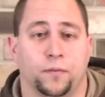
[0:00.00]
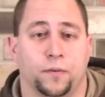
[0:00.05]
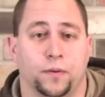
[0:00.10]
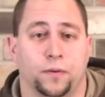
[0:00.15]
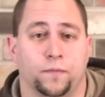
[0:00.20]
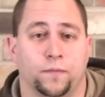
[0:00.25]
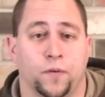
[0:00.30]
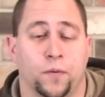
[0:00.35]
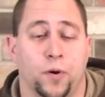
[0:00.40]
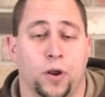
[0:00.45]

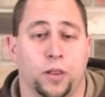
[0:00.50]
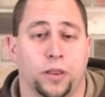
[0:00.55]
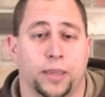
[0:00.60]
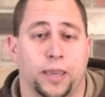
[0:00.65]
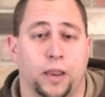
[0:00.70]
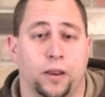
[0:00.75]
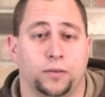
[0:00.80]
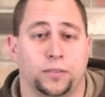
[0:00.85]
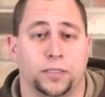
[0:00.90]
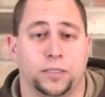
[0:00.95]
From all
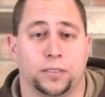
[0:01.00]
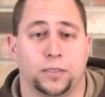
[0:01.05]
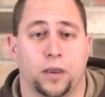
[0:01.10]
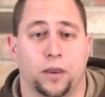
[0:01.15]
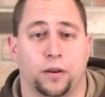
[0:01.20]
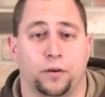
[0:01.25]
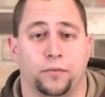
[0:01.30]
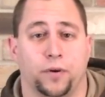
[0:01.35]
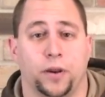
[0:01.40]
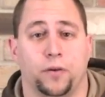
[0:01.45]
accounts, he's
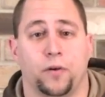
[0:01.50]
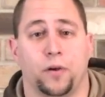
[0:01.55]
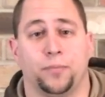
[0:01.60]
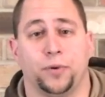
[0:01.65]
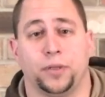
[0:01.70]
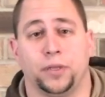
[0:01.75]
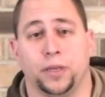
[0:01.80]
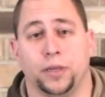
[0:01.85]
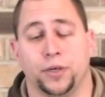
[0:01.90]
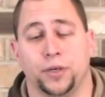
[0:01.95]
got a great
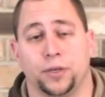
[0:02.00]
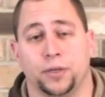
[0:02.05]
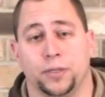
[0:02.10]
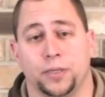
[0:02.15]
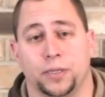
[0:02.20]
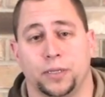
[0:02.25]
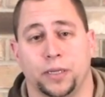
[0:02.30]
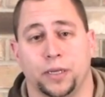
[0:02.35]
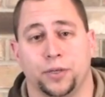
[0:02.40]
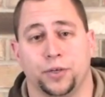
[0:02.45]
reputation as
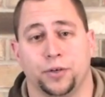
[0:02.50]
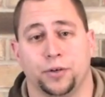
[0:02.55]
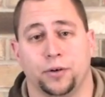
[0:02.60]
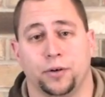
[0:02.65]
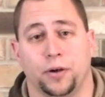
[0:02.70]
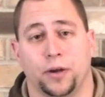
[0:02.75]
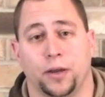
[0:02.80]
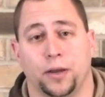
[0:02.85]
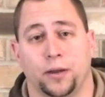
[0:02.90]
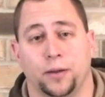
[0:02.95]
a
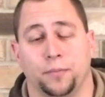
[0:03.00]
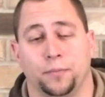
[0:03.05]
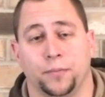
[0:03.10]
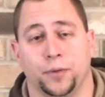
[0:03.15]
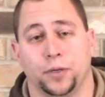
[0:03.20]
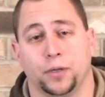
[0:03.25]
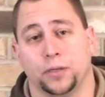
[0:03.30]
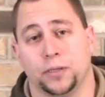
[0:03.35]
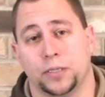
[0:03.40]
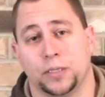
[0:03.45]
teacher.
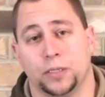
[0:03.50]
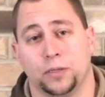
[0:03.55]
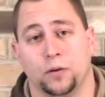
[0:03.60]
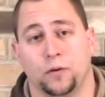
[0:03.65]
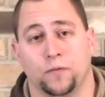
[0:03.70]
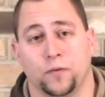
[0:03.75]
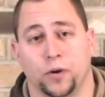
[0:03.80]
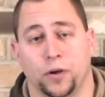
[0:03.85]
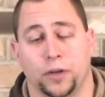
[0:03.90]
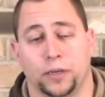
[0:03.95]
You can see
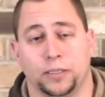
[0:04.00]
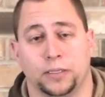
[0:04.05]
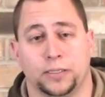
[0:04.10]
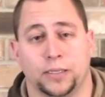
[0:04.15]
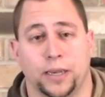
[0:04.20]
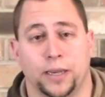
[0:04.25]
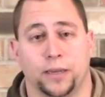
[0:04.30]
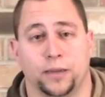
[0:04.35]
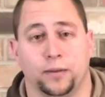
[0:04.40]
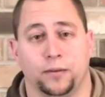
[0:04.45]
over on his
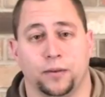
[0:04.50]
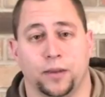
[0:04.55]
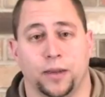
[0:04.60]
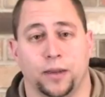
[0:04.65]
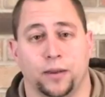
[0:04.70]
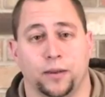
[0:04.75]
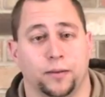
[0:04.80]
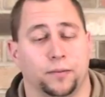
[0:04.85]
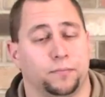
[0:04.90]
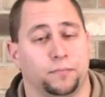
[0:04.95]
site,
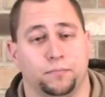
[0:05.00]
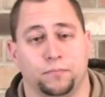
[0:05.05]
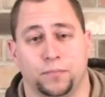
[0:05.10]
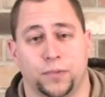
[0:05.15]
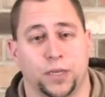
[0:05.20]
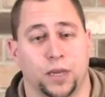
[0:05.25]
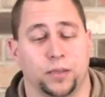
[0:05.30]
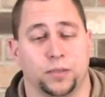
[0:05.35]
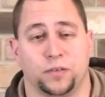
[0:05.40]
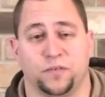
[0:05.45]

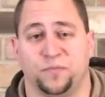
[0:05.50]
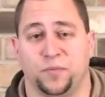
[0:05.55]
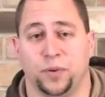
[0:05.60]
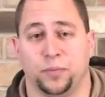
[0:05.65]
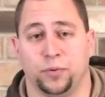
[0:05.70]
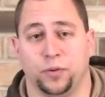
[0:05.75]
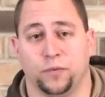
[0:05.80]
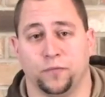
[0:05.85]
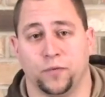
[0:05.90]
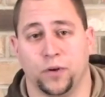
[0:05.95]
tons of
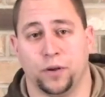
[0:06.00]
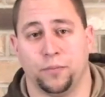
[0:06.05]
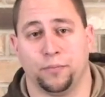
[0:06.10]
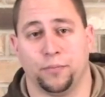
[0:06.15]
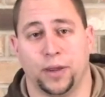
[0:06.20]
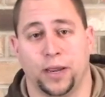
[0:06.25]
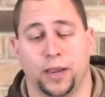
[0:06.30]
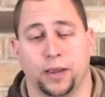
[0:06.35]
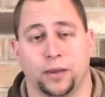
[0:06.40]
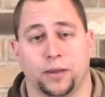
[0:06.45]
people have written
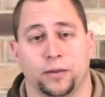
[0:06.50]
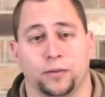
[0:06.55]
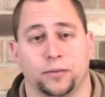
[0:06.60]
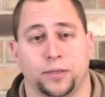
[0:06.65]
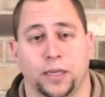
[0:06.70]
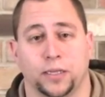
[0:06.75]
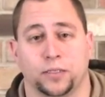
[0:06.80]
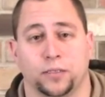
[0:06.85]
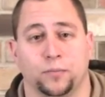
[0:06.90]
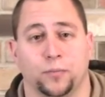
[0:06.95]
back
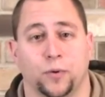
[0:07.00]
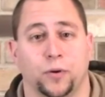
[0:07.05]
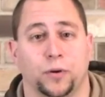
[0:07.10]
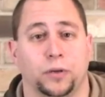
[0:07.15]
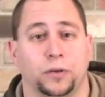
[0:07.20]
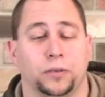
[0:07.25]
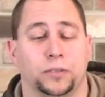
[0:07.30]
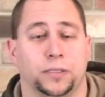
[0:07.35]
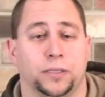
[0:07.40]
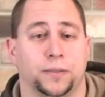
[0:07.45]

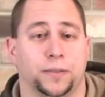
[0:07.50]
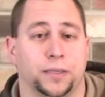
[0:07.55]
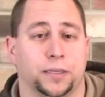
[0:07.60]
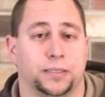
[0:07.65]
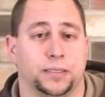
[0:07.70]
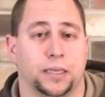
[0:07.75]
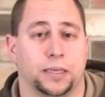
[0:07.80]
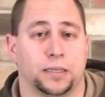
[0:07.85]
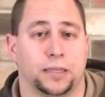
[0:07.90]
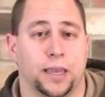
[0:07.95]
testimonials and
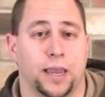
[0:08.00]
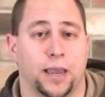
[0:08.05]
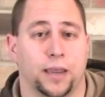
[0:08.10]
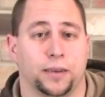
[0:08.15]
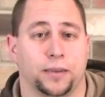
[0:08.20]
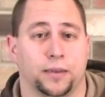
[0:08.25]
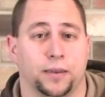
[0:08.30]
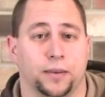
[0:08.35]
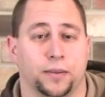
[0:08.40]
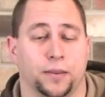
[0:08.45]
things like that.
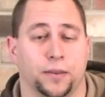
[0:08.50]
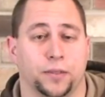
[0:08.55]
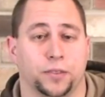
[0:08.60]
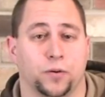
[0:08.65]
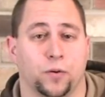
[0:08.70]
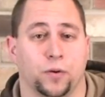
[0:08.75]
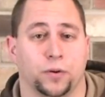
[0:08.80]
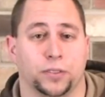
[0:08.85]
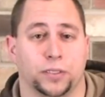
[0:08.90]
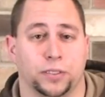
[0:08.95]
That his
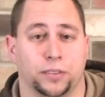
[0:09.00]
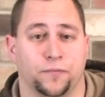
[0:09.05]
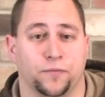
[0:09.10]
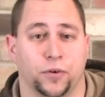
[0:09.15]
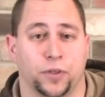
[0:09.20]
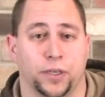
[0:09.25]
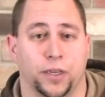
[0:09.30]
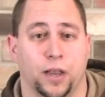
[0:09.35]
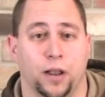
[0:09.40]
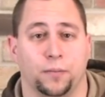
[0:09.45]
courses have
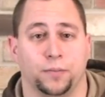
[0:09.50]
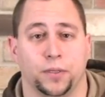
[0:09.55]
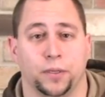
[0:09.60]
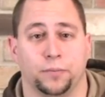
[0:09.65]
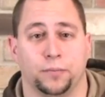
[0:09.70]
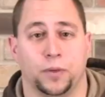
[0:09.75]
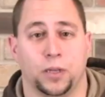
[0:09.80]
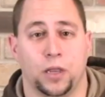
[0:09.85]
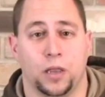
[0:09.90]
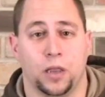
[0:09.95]
really helped
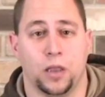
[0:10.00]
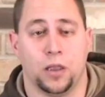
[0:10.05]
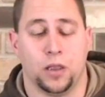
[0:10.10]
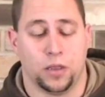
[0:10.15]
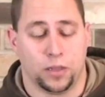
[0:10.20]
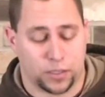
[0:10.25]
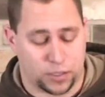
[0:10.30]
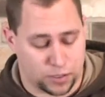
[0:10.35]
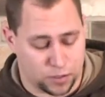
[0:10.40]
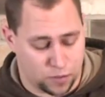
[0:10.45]
him.
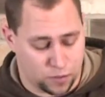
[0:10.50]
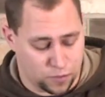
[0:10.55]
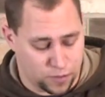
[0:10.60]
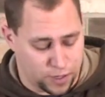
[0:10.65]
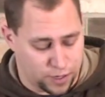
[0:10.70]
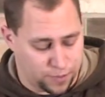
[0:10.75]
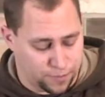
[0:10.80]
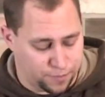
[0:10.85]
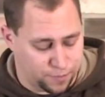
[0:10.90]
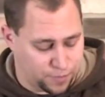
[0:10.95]
So
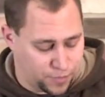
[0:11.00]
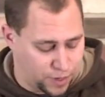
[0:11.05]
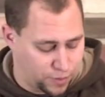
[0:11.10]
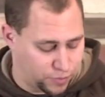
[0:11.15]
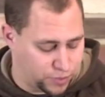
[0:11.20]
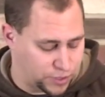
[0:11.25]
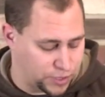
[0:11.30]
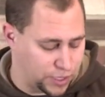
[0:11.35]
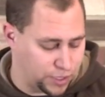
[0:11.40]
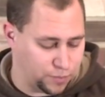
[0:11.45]
I
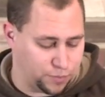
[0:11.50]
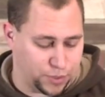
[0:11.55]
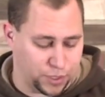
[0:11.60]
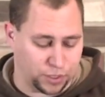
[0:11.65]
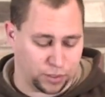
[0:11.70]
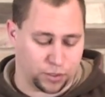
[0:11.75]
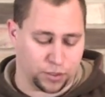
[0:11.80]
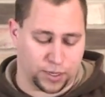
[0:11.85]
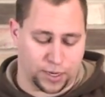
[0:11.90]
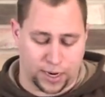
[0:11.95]
would say you'd be
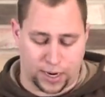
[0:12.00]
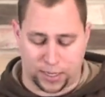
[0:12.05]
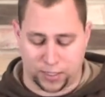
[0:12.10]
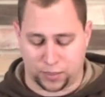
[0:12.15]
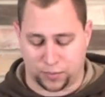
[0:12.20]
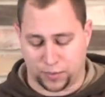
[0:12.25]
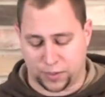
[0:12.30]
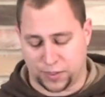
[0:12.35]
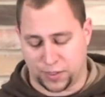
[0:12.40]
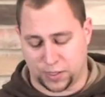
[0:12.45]
in good
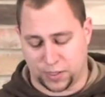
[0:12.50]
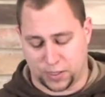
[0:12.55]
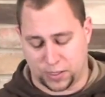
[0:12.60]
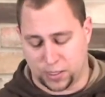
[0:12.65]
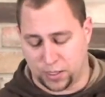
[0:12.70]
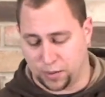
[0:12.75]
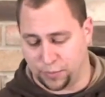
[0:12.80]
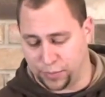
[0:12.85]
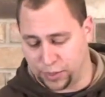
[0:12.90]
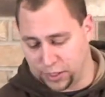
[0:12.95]
hands with this
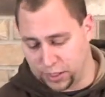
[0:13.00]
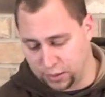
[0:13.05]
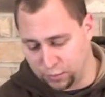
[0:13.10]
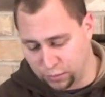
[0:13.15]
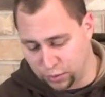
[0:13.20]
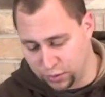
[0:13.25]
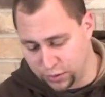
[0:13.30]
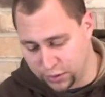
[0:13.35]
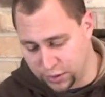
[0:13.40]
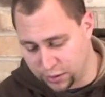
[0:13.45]
beginning
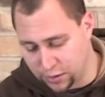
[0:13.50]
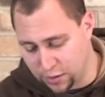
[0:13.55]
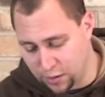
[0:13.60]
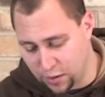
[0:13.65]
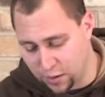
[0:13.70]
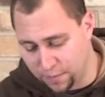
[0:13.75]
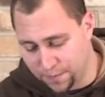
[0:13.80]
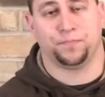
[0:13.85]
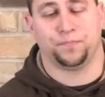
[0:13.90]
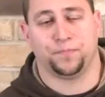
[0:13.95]
blues
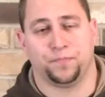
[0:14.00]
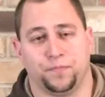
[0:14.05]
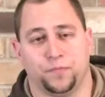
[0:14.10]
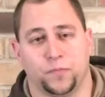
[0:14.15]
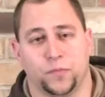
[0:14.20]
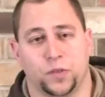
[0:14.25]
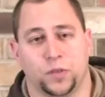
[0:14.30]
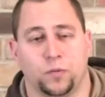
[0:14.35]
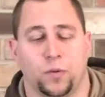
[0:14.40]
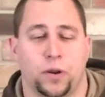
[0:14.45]
guitar.
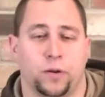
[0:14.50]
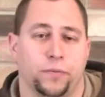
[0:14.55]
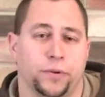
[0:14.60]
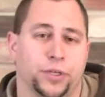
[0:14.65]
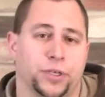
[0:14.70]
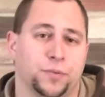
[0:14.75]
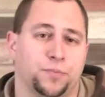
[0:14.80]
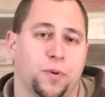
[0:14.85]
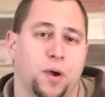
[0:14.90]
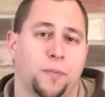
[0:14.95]
So why don't we
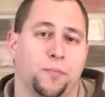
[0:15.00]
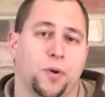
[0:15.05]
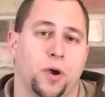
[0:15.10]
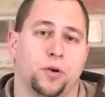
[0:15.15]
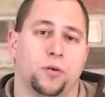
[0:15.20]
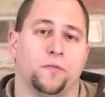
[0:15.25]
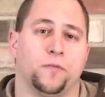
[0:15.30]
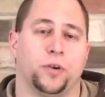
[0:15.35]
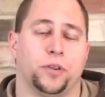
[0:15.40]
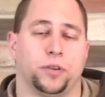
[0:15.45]
just pop
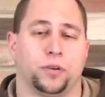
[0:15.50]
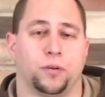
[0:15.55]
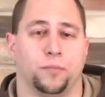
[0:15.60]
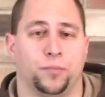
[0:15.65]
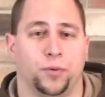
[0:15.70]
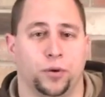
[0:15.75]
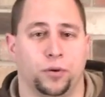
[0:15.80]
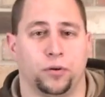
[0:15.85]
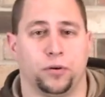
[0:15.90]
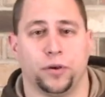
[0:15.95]
on over to the
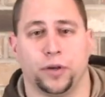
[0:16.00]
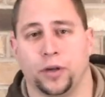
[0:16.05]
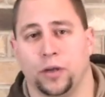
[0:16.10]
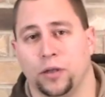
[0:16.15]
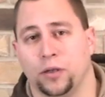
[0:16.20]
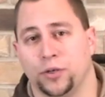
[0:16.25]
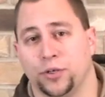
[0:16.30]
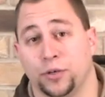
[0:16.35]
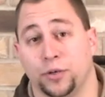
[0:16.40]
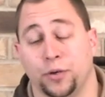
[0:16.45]
computer and
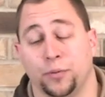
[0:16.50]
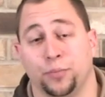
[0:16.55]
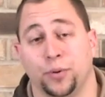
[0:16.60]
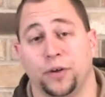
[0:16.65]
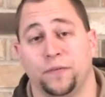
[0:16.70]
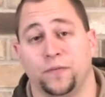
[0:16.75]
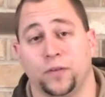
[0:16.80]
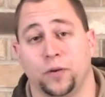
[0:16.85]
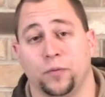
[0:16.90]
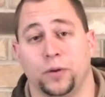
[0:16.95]
I'll show you
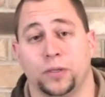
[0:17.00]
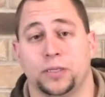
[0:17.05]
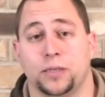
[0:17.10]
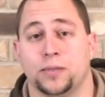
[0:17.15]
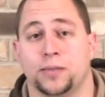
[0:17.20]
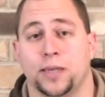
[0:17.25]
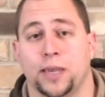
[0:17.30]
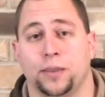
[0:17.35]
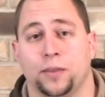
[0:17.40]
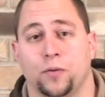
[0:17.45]
briefly what's
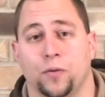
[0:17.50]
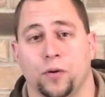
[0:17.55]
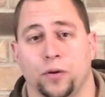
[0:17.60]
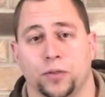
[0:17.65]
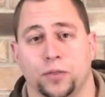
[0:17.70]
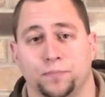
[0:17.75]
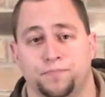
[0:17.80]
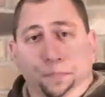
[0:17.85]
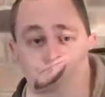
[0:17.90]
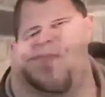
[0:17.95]
inside the course.